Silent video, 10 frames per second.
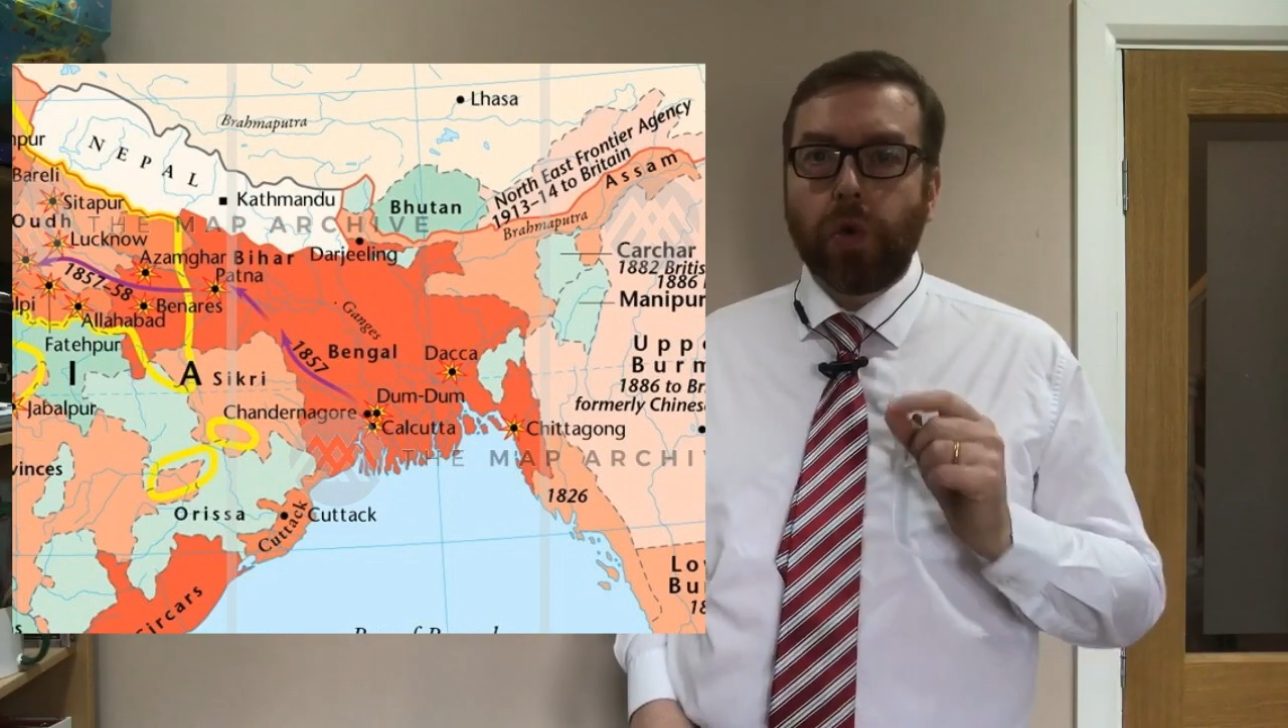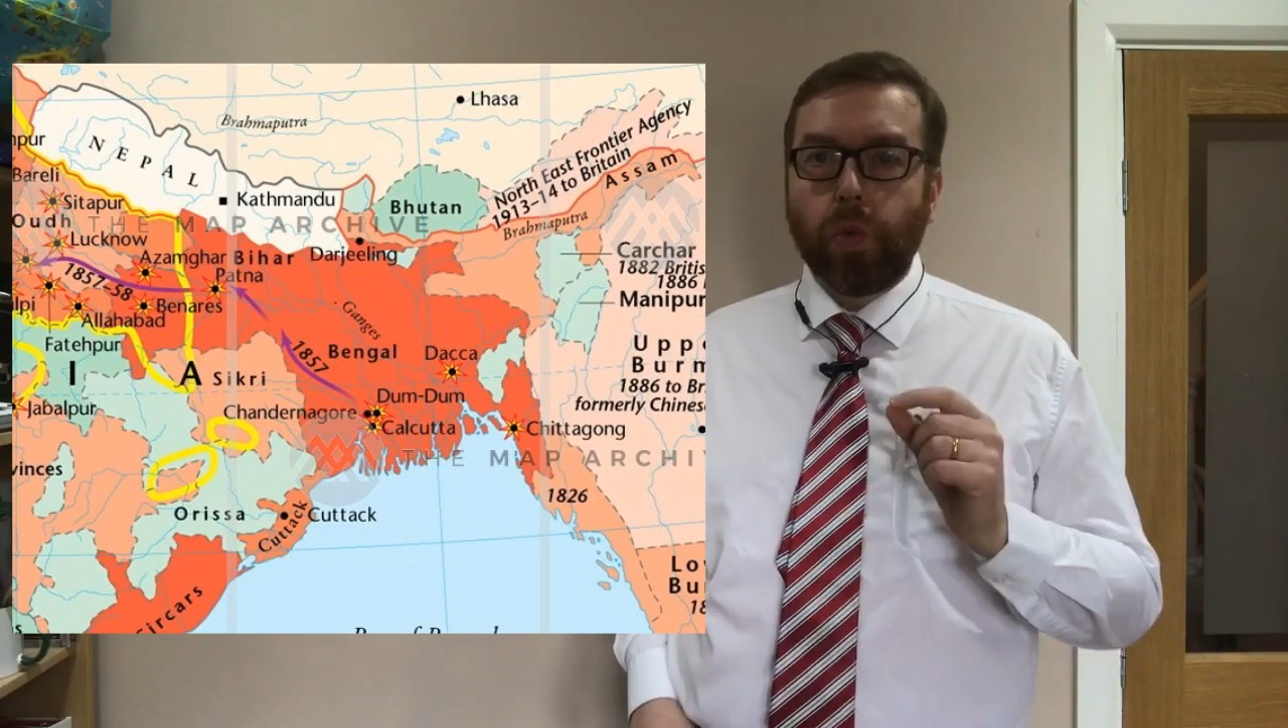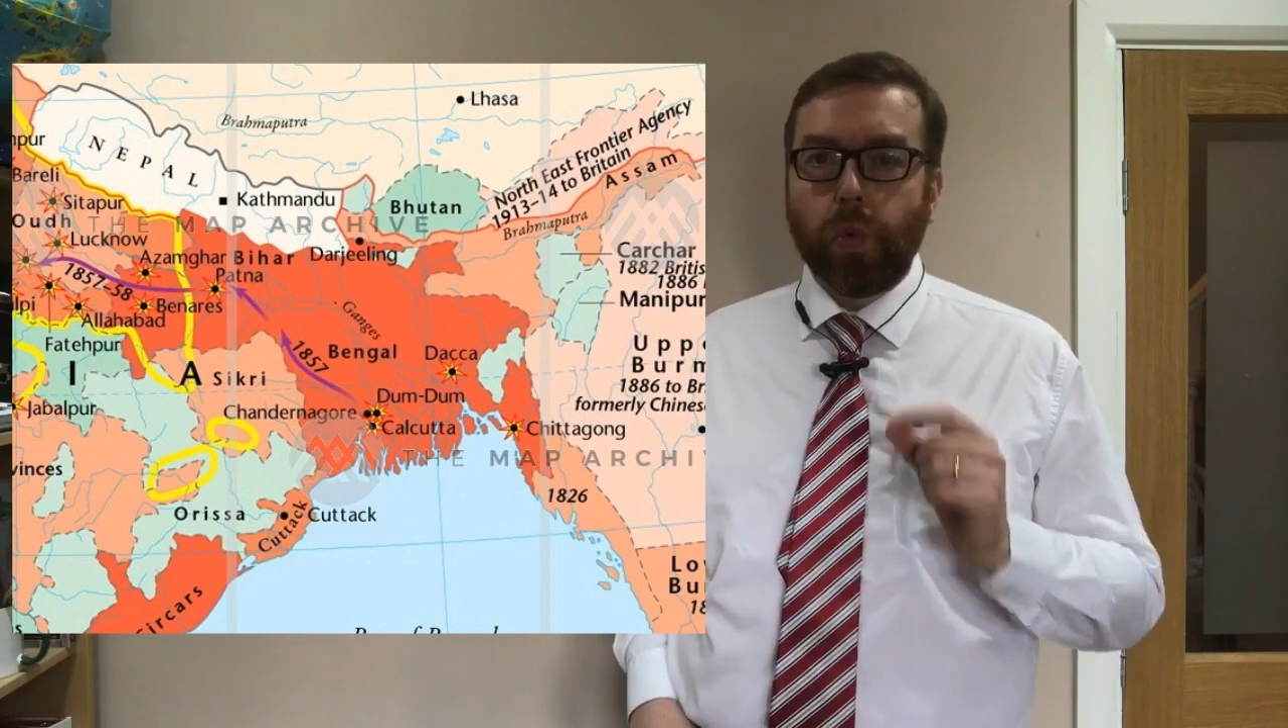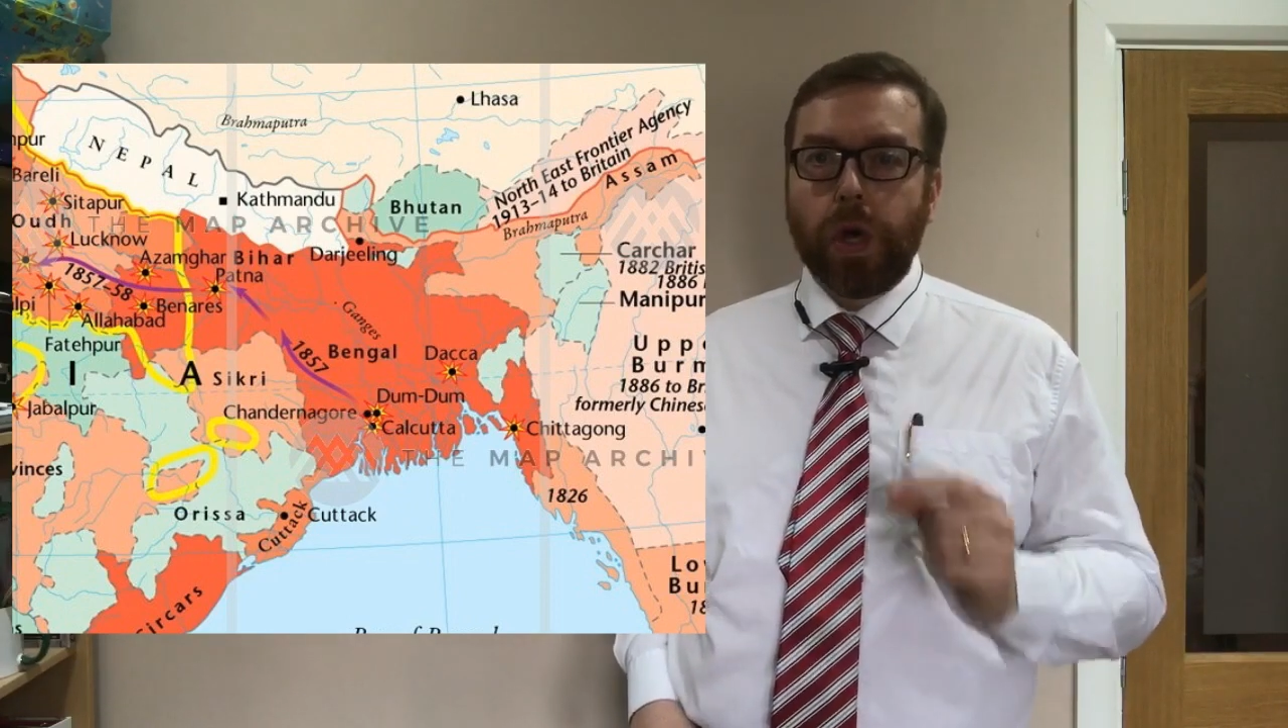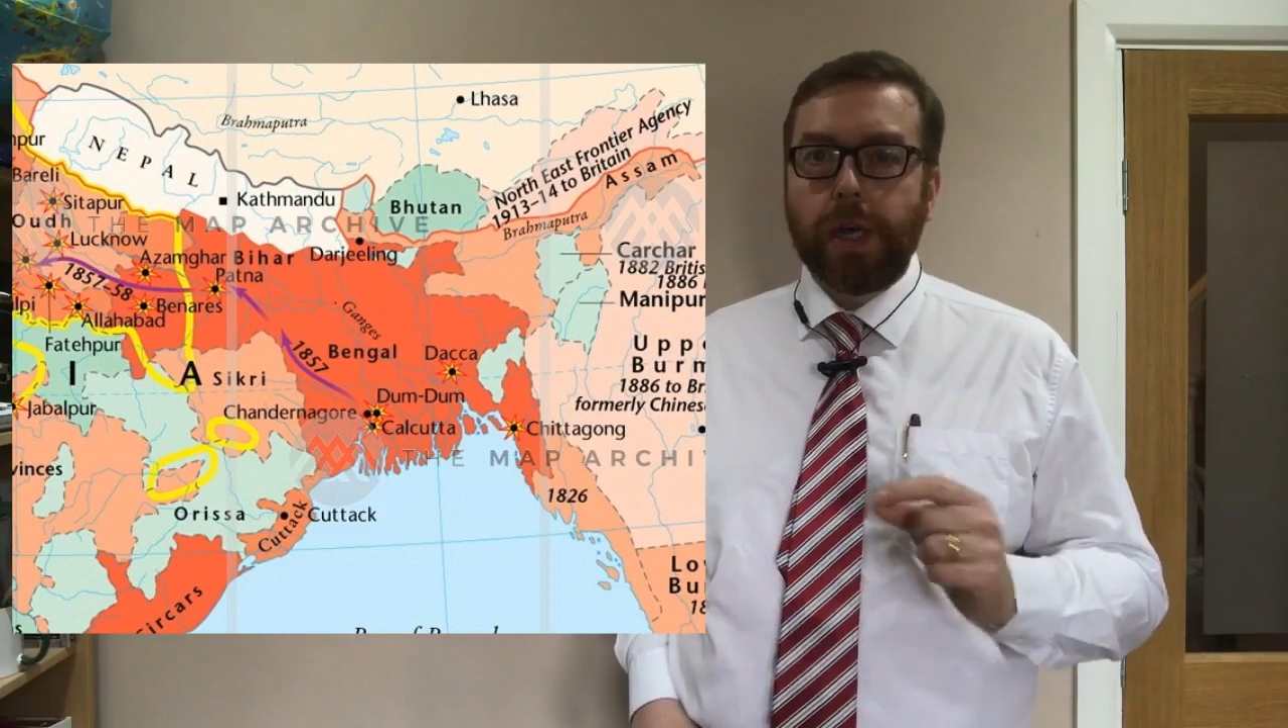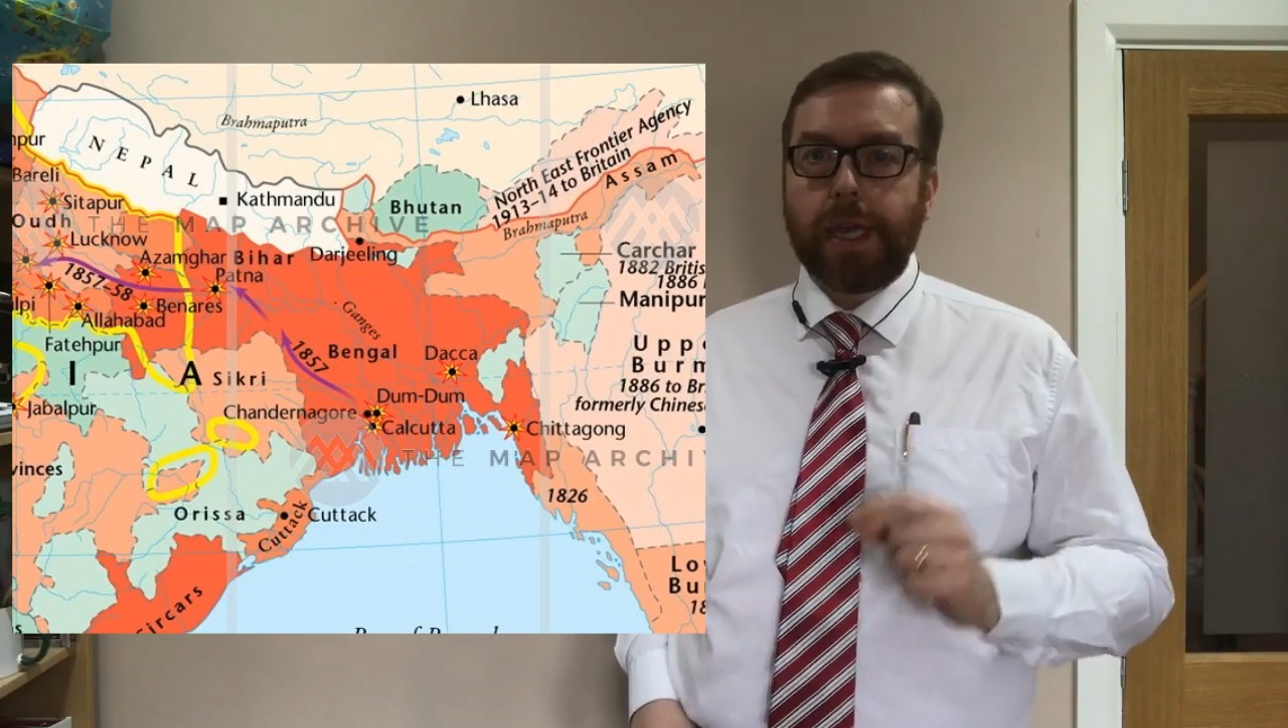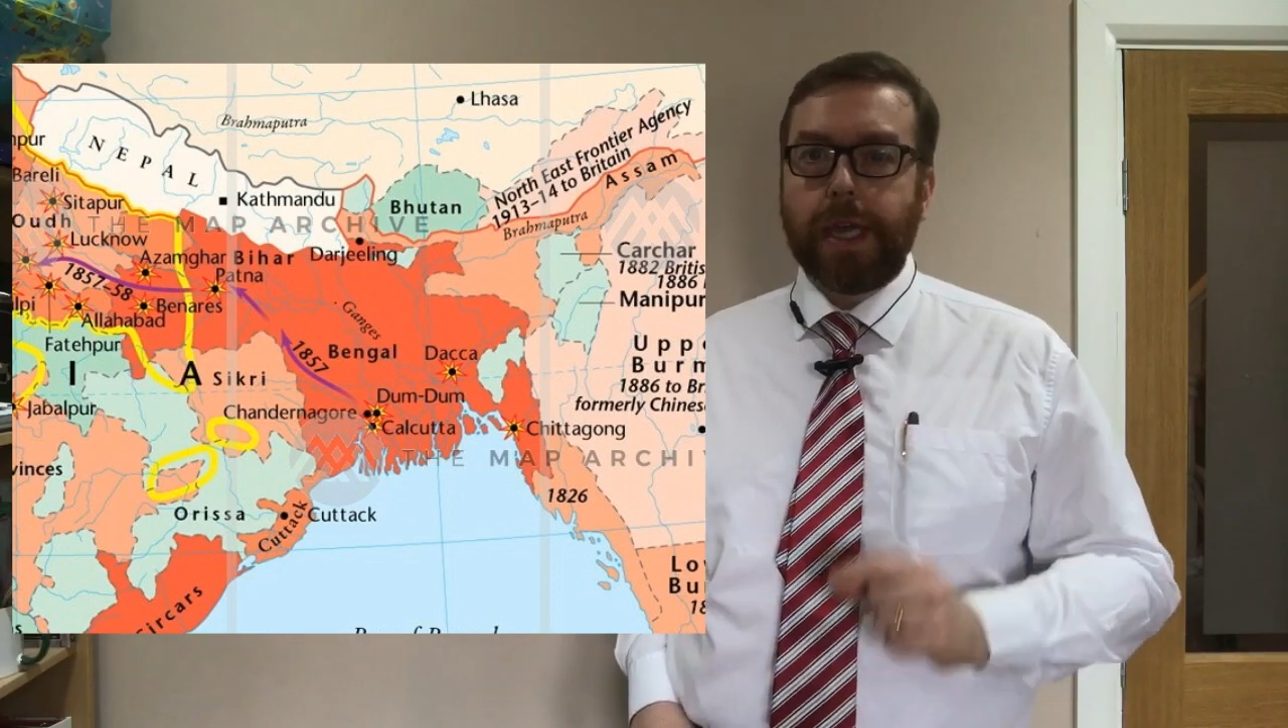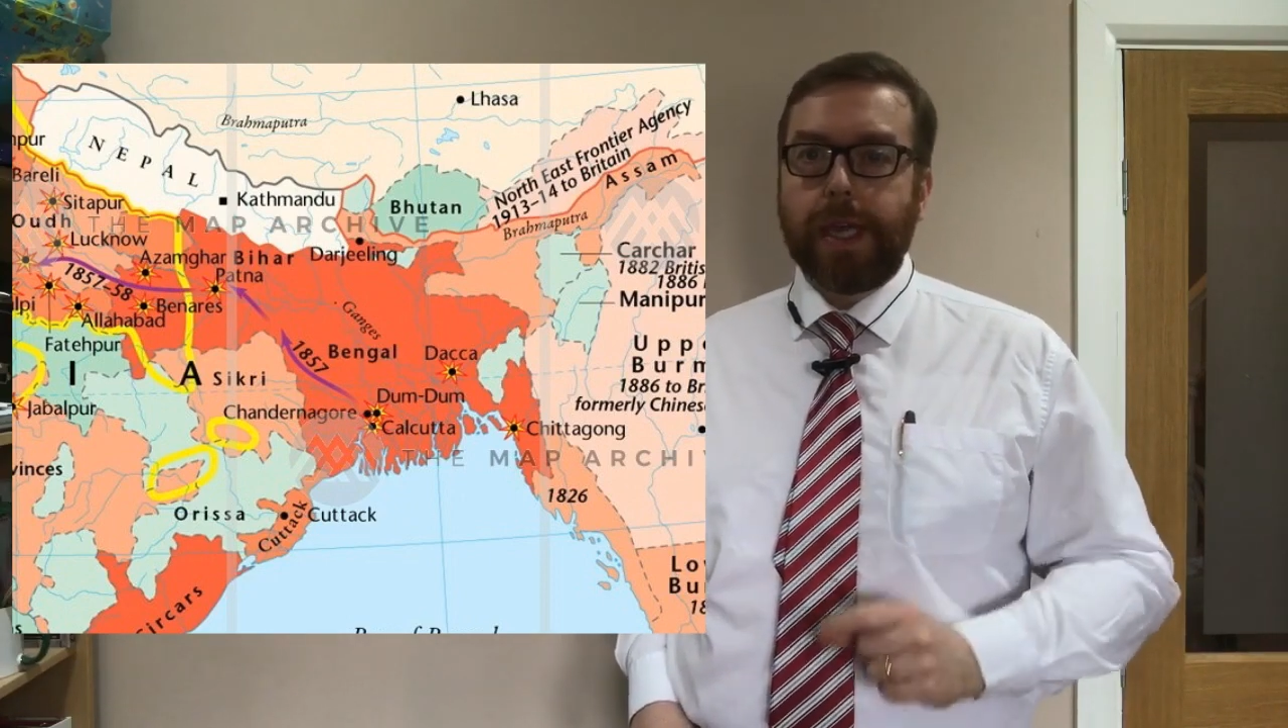working